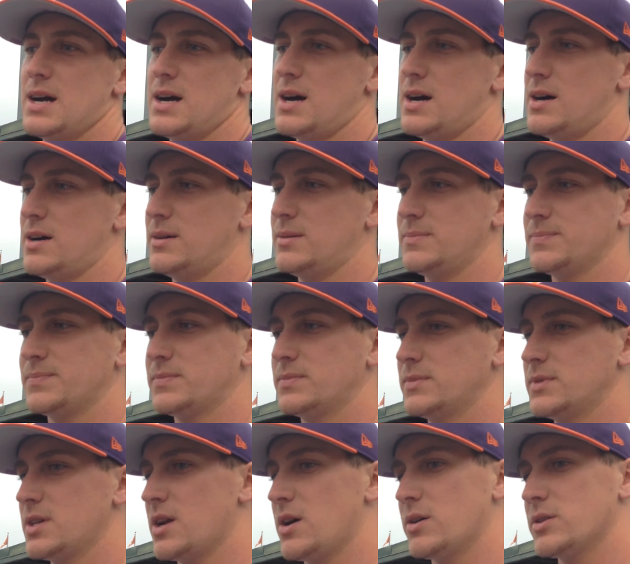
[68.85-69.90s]
Um,
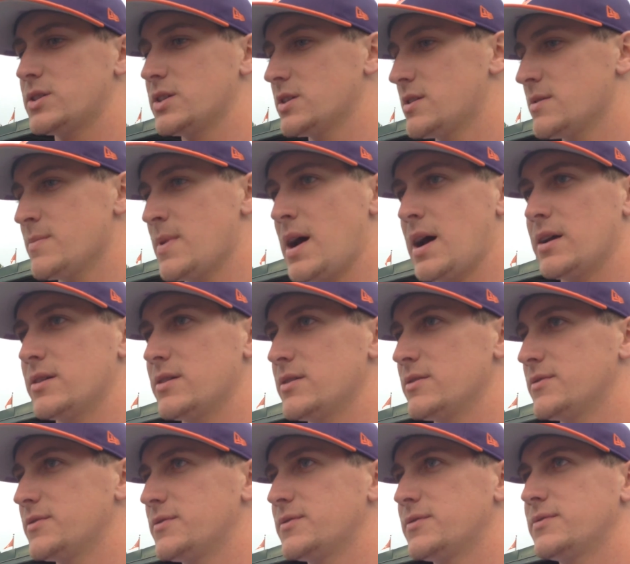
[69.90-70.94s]
you know, it's just a matter
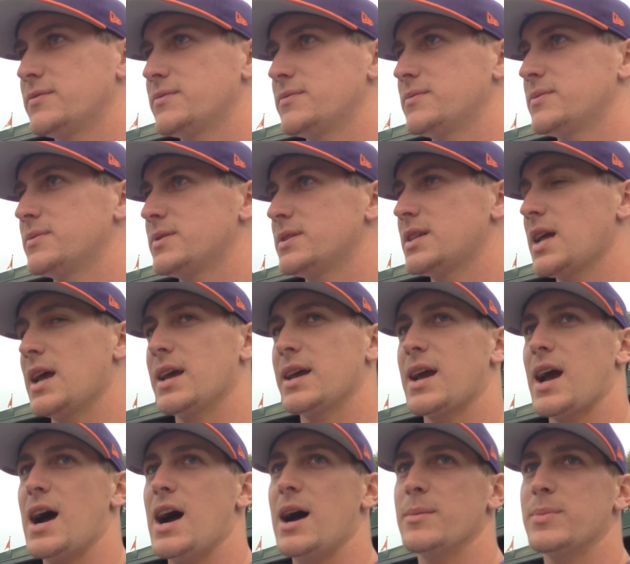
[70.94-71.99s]
of staying
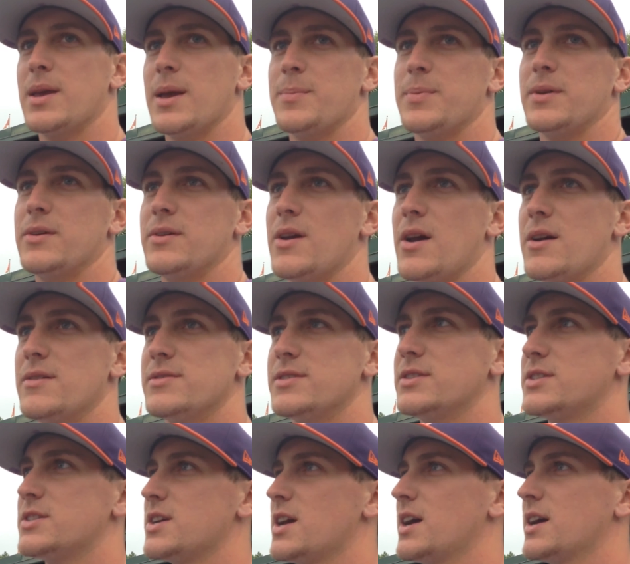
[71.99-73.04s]
calm, keeping your nerves
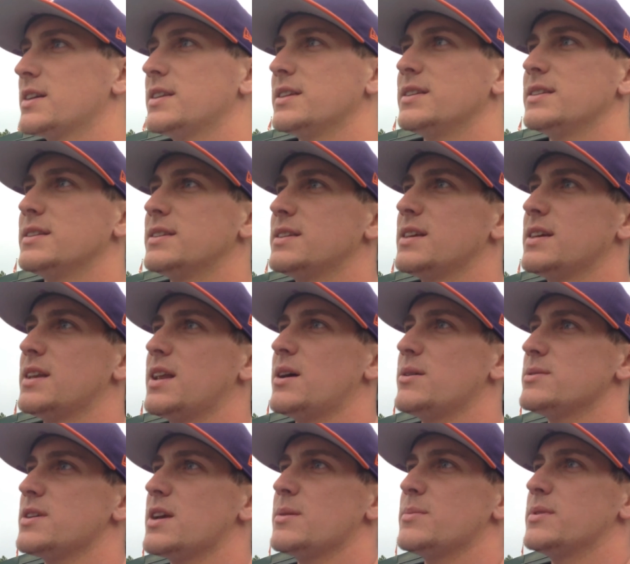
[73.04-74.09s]
in check, and, and
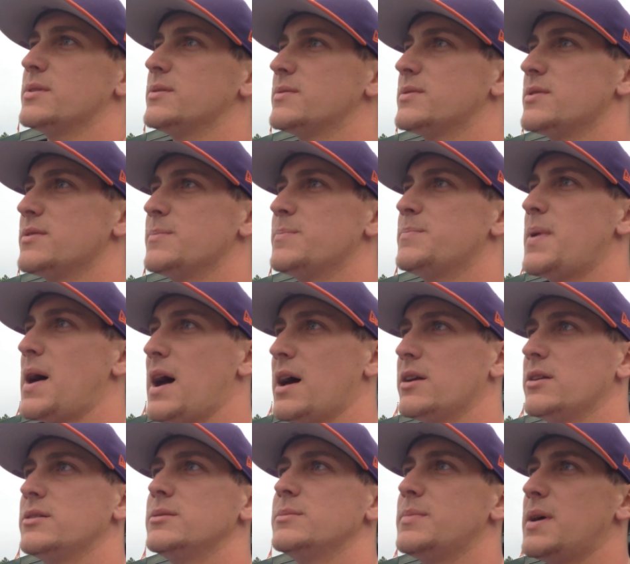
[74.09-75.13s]
I was able to, to
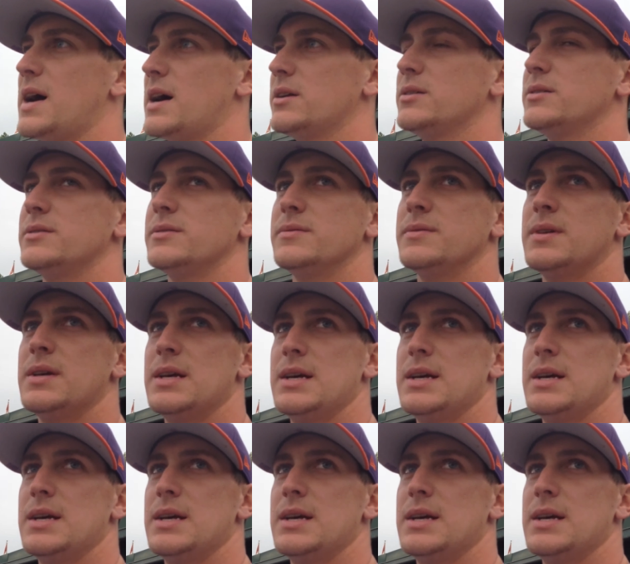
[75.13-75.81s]
battle, battle, and